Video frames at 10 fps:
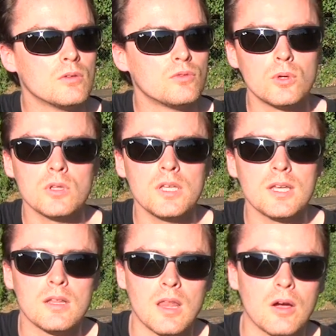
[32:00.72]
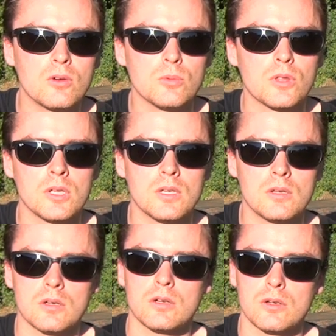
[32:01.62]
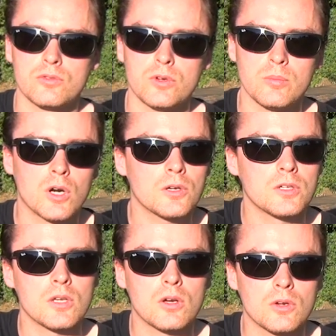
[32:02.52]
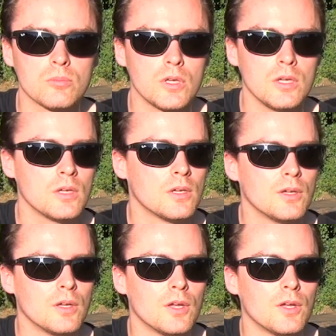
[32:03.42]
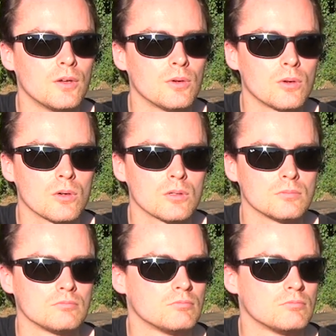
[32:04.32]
fully allowed within a free market economy or